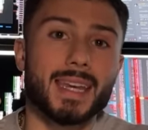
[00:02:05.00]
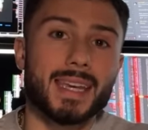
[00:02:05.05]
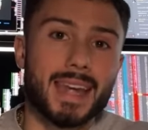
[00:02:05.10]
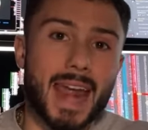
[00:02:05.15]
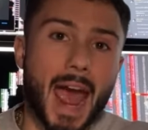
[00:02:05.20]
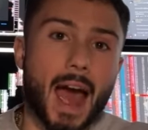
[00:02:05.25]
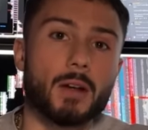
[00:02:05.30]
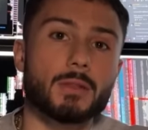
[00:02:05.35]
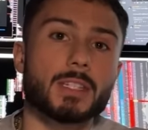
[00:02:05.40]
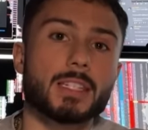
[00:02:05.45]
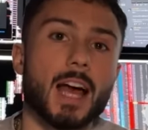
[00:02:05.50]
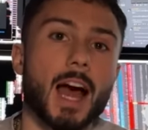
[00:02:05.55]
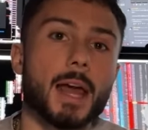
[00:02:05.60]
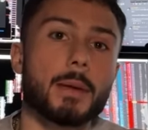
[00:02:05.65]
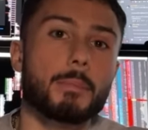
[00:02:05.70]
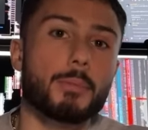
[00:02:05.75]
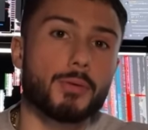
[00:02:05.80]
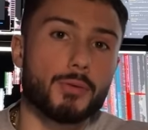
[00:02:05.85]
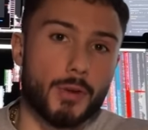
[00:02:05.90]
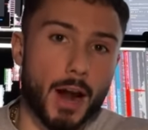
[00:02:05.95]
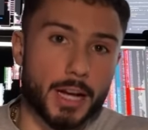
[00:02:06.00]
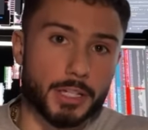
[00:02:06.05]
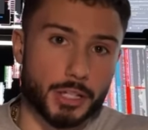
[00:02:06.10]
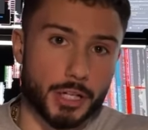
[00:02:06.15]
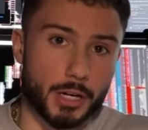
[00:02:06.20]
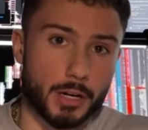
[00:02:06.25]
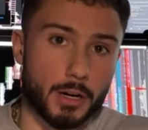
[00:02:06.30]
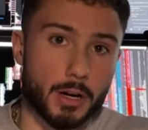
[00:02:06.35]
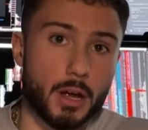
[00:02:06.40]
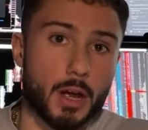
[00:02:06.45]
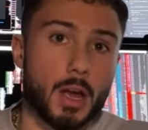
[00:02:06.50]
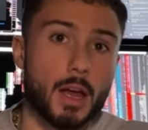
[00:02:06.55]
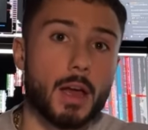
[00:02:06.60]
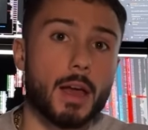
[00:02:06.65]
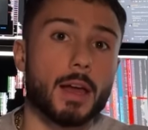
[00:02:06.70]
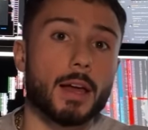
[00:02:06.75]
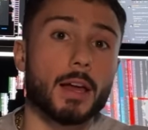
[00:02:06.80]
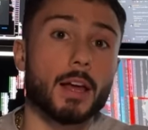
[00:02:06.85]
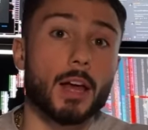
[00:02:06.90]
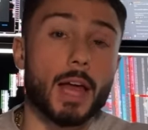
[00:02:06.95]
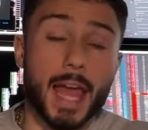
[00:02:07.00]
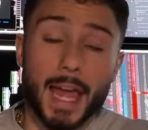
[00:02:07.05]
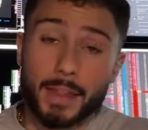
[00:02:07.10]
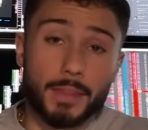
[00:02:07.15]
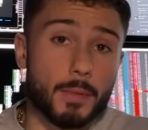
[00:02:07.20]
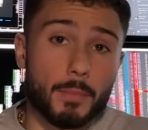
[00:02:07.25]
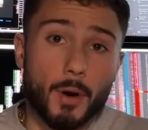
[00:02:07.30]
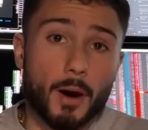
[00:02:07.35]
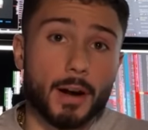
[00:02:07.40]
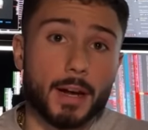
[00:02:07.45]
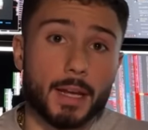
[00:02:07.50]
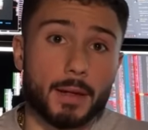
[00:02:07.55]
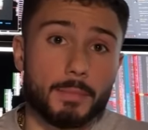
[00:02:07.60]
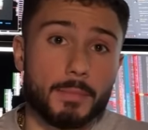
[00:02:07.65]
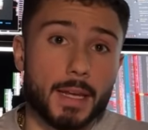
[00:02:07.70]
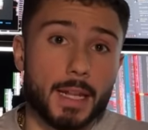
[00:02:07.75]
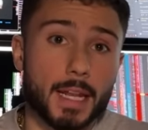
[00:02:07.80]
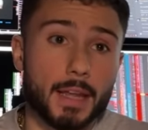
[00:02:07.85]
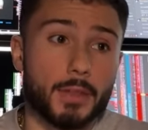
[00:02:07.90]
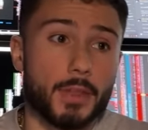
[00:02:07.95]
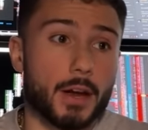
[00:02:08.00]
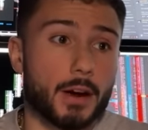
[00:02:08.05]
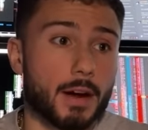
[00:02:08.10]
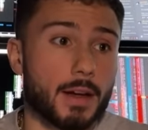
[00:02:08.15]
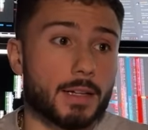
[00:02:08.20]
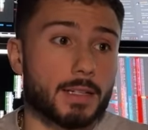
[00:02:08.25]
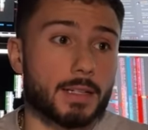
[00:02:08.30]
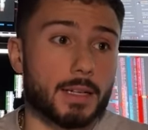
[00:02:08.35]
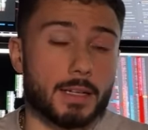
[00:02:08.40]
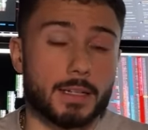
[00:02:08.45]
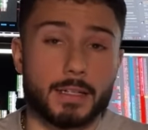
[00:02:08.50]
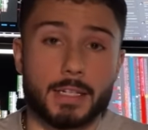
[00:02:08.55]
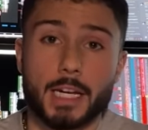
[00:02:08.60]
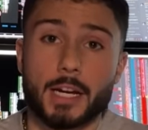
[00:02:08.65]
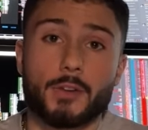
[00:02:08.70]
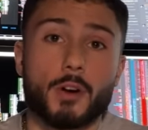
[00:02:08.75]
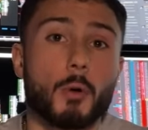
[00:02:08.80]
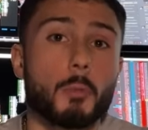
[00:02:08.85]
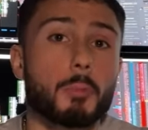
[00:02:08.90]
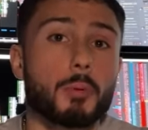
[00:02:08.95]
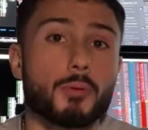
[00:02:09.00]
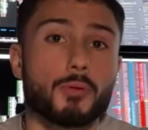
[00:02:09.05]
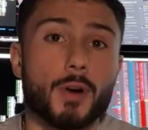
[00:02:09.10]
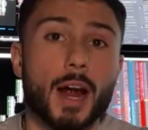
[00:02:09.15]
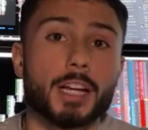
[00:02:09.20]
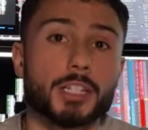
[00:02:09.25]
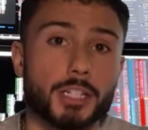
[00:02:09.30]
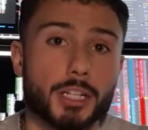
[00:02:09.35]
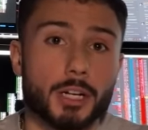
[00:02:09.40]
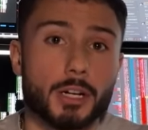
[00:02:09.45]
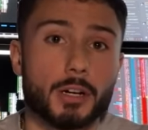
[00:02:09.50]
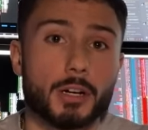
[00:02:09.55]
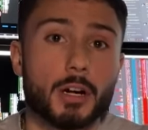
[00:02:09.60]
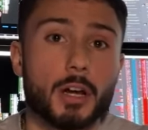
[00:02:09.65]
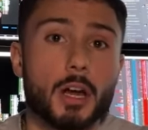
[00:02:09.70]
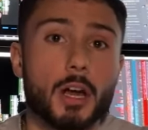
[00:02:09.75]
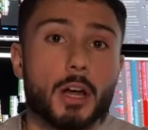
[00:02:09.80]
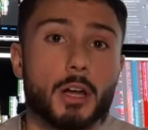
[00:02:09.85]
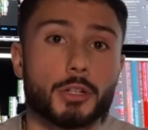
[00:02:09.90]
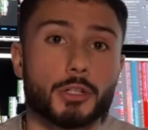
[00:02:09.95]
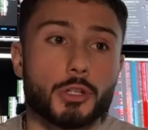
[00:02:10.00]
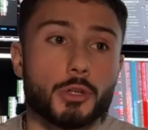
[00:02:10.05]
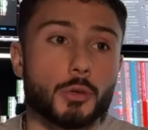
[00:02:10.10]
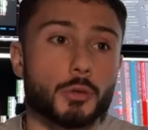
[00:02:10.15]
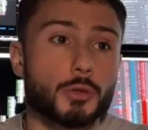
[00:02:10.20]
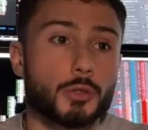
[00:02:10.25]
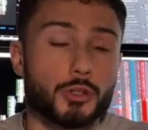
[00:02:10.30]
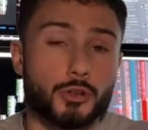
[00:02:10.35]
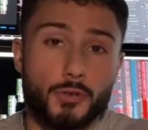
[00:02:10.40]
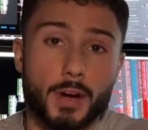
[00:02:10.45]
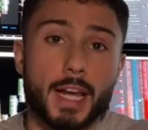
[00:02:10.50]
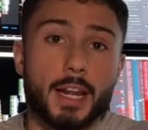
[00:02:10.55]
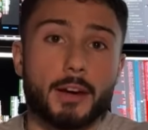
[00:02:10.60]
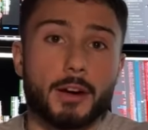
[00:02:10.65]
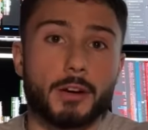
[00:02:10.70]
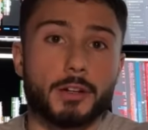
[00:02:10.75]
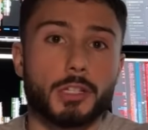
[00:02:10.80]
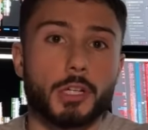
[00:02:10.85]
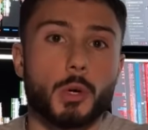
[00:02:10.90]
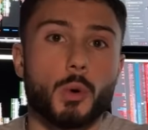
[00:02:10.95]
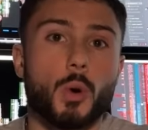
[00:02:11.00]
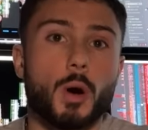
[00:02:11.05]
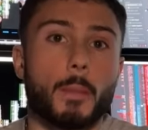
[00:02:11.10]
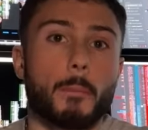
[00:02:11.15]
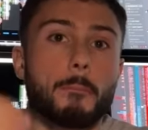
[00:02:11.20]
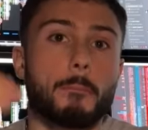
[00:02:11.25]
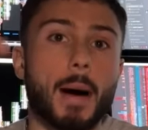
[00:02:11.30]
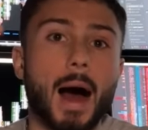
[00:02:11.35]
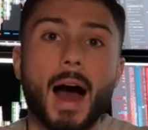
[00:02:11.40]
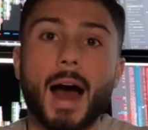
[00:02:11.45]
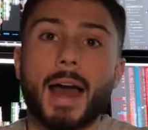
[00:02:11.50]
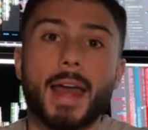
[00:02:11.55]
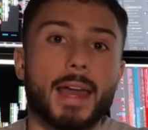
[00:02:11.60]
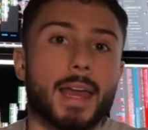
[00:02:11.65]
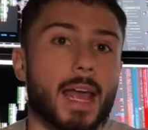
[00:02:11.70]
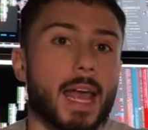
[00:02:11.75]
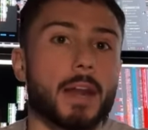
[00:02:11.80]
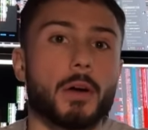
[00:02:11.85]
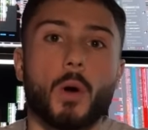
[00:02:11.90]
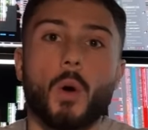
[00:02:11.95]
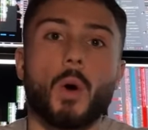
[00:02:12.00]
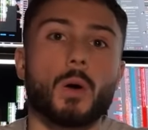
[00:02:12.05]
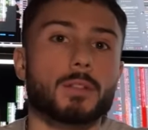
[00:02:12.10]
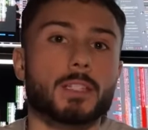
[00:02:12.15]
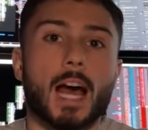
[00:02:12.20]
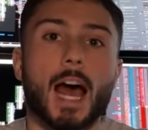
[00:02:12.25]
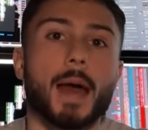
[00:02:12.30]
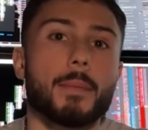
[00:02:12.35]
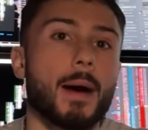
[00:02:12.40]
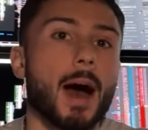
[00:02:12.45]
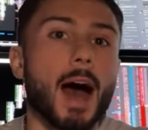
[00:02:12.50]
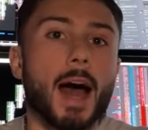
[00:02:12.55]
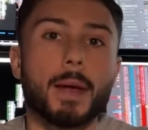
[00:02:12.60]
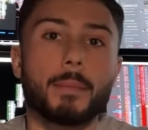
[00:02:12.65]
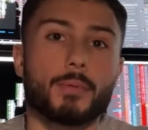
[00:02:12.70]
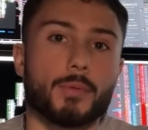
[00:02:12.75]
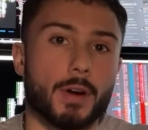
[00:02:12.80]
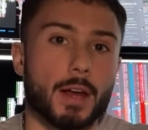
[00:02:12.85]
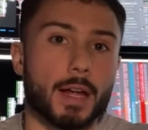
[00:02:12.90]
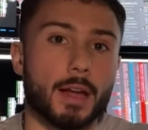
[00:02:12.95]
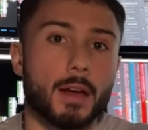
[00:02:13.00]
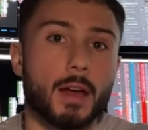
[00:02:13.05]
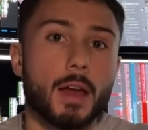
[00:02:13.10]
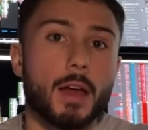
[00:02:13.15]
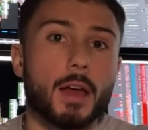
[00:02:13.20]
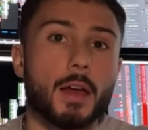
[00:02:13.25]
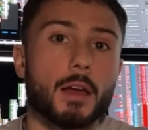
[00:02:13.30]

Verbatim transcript: downside pressure in the market, meaning there is zero pressure to traders who are buying an all time high break.